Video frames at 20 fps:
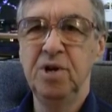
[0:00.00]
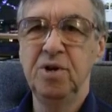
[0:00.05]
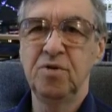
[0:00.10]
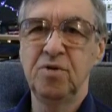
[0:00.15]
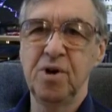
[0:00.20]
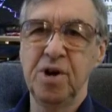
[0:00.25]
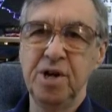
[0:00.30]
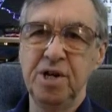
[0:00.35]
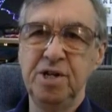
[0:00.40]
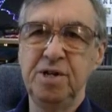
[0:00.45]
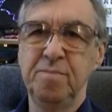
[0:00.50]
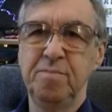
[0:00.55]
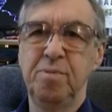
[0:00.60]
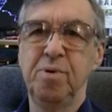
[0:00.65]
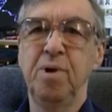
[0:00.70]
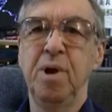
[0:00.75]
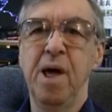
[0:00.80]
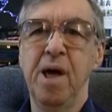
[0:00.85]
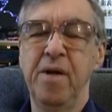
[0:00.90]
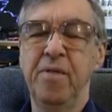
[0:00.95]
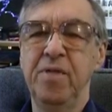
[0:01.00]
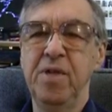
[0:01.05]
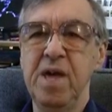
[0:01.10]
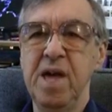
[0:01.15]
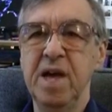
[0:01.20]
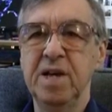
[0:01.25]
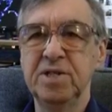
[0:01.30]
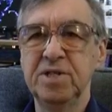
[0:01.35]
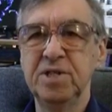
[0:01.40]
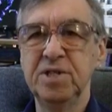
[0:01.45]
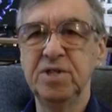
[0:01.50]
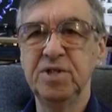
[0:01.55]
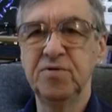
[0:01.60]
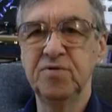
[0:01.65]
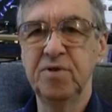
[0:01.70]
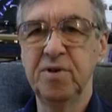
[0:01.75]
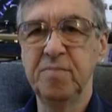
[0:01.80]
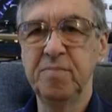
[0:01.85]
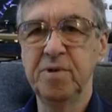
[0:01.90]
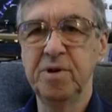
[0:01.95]
trying to pull out the essence
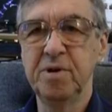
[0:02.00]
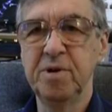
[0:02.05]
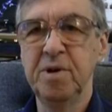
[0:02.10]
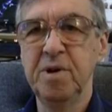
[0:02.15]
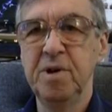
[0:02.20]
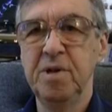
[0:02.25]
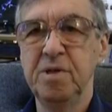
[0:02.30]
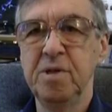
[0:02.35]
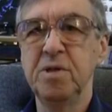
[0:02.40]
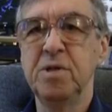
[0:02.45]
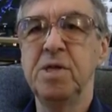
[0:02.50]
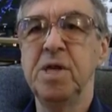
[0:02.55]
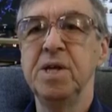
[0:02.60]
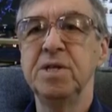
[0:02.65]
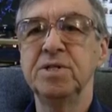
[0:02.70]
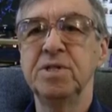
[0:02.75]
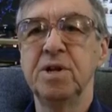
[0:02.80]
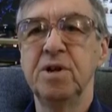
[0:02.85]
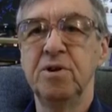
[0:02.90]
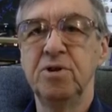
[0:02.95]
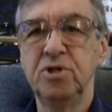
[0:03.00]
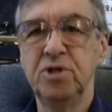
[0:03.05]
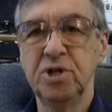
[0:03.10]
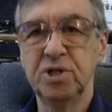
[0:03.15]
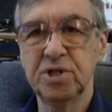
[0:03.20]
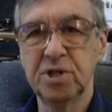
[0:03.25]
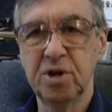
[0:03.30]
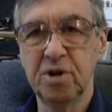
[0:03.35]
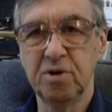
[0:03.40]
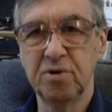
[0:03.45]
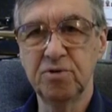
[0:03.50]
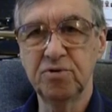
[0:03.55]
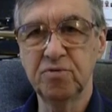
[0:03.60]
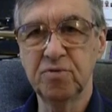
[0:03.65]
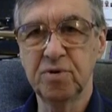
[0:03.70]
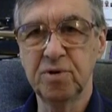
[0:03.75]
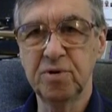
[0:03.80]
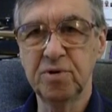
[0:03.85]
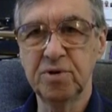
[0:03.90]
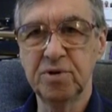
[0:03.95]
from the things that are just
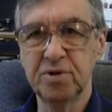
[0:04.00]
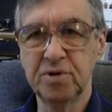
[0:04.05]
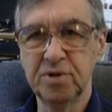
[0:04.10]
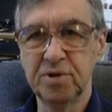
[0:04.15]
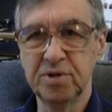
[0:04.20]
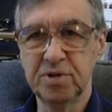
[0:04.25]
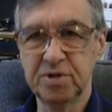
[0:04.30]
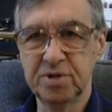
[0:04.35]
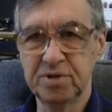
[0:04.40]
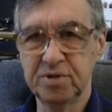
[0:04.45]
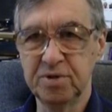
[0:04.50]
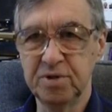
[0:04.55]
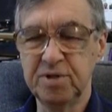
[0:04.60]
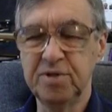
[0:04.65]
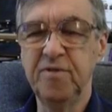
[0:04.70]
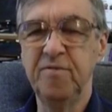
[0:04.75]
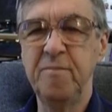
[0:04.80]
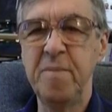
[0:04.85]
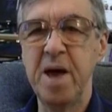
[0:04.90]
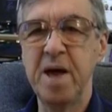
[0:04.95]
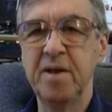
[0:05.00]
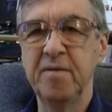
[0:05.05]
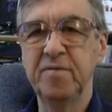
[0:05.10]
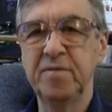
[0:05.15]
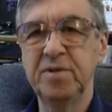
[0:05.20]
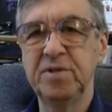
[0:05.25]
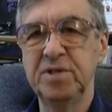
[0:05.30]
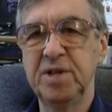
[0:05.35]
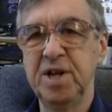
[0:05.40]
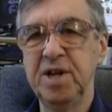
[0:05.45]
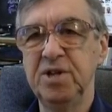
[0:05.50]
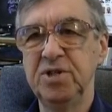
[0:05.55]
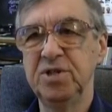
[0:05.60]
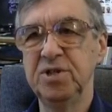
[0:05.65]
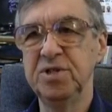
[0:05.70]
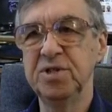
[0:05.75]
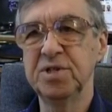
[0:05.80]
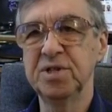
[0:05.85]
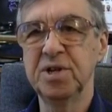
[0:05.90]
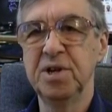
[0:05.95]
cultural sorts of
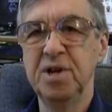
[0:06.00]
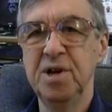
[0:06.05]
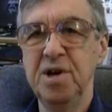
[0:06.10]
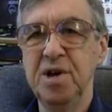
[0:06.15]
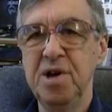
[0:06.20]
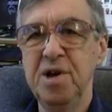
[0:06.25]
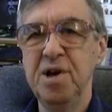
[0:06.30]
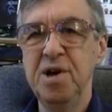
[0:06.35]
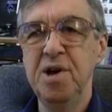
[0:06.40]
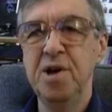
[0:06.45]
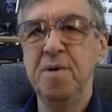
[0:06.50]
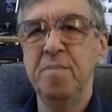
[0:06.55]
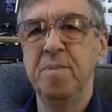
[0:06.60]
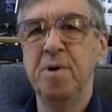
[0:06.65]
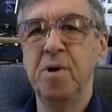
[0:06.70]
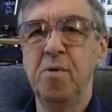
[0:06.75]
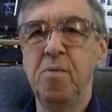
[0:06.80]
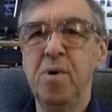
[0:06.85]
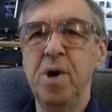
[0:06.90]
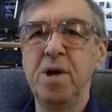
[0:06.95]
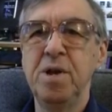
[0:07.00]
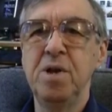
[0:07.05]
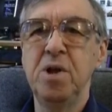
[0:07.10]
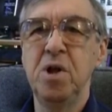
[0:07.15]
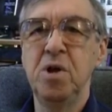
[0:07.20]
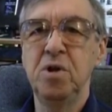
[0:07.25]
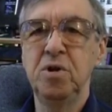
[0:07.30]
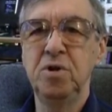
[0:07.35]
manifestations. But when